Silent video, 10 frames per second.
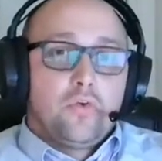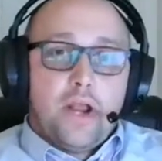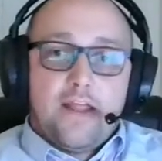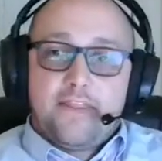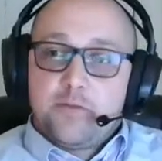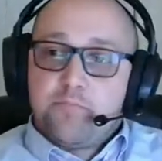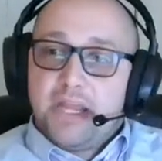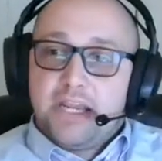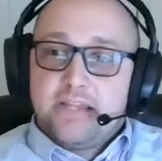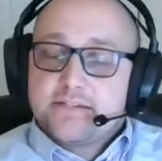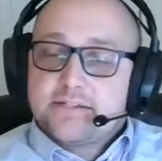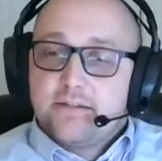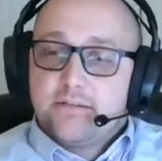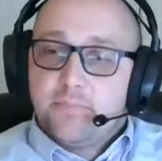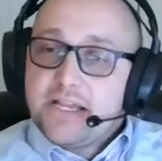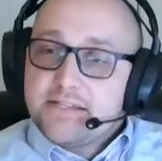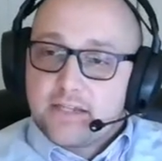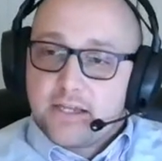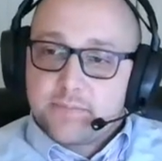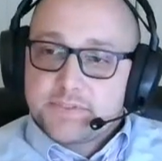had the biggest
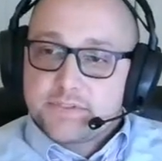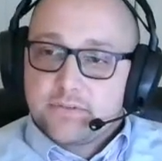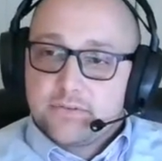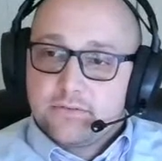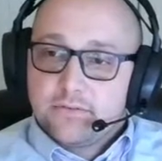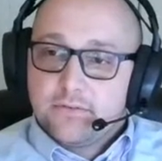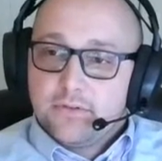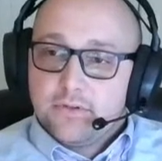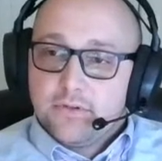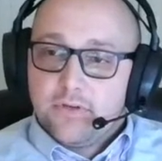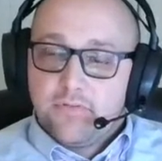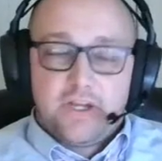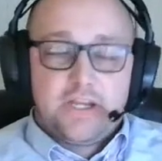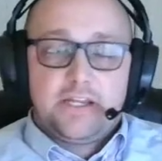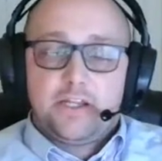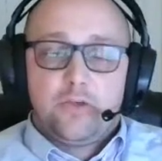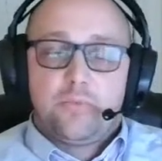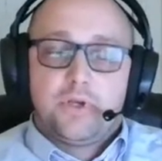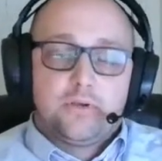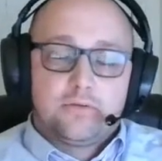biceps of any
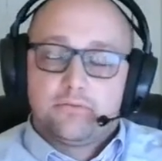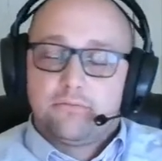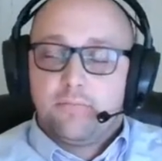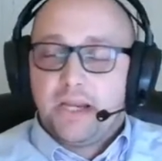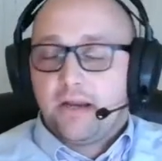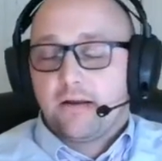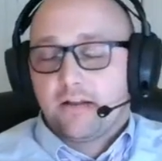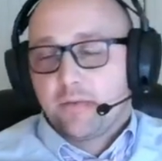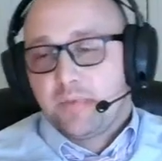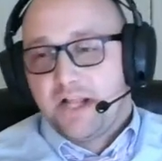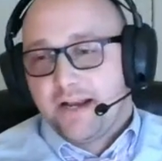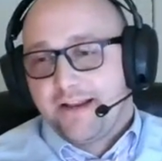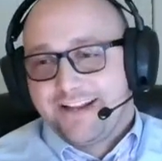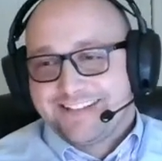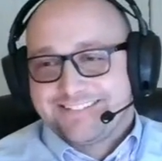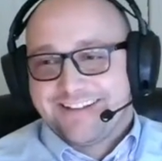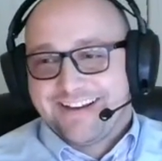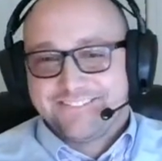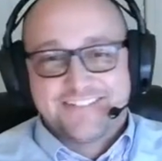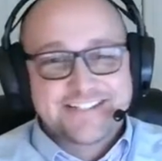human being on the planet at the
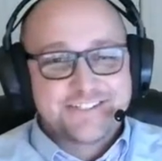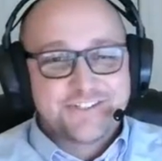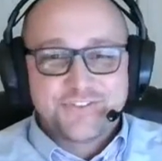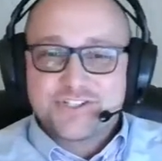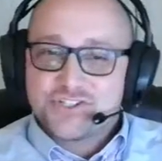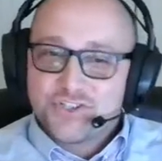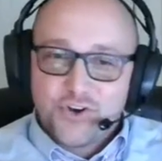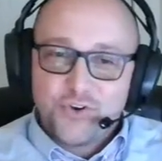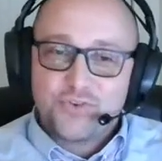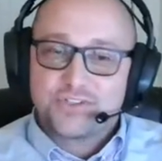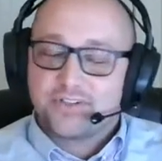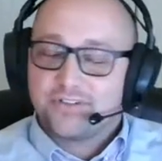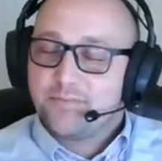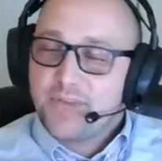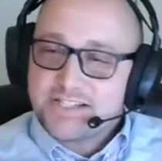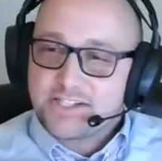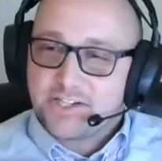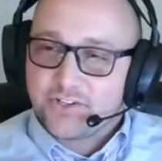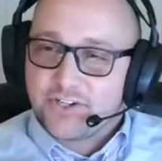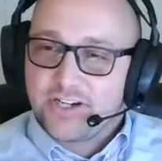time. This dude was so
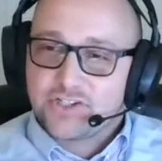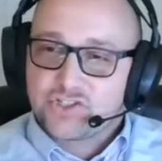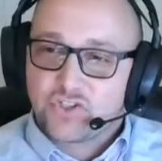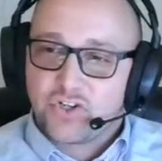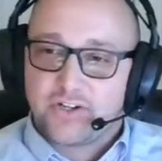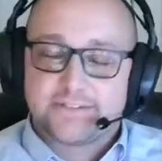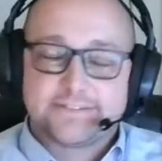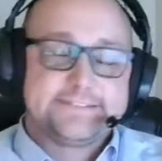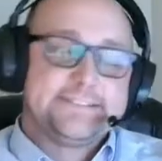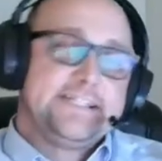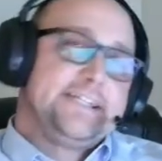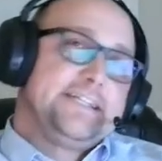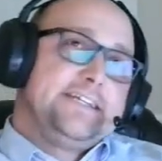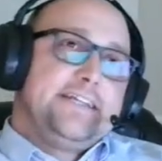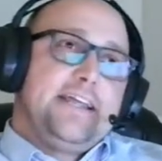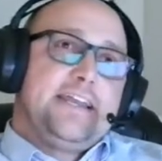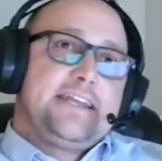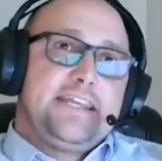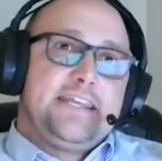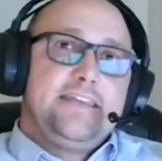muscular and strong. And
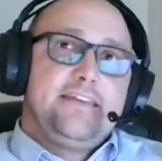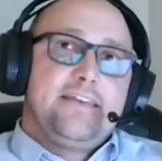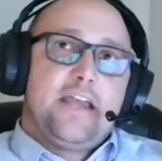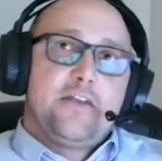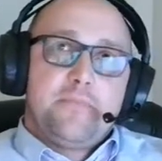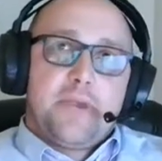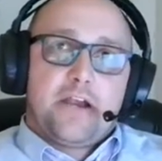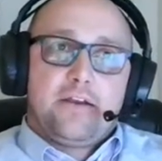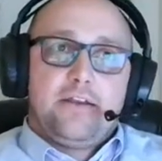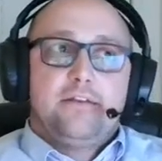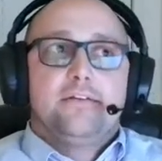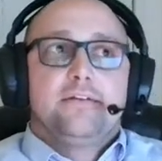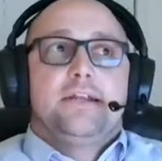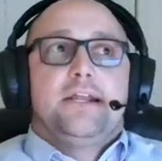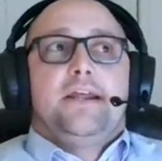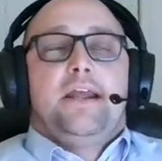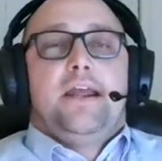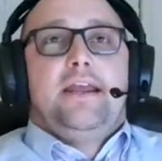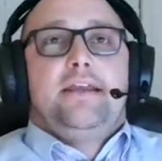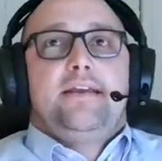he had married
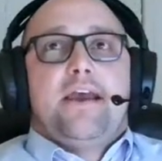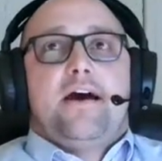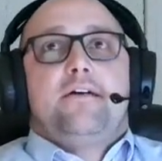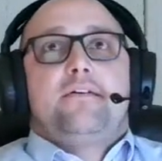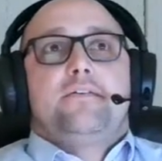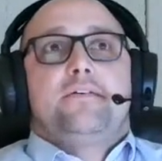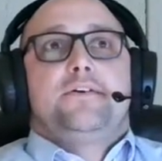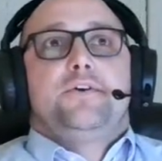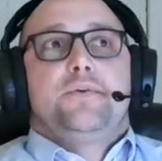a gal who